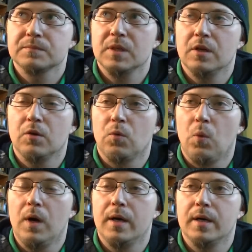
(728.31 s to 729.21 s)
you know,
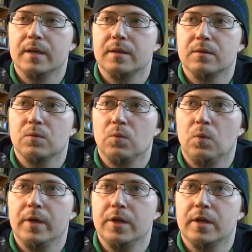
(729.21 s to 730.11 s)

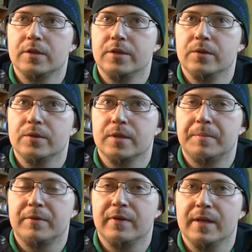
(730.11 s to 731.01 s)
what you could do to
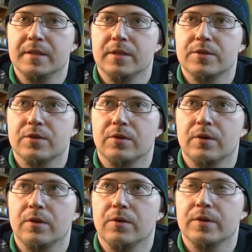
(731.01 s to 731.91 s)
prevent this,
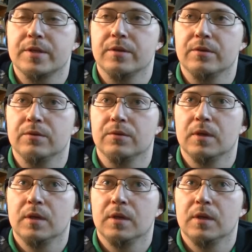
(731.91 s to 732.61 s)
or to